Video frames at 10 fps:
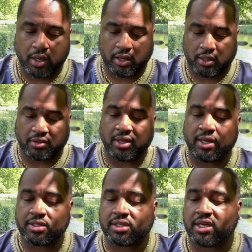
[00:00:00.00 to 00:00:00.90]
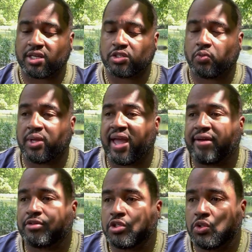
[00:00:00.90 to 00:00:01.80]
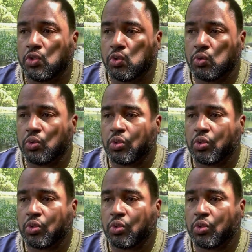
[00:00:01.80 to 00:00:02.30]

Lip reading: the thing is, we have to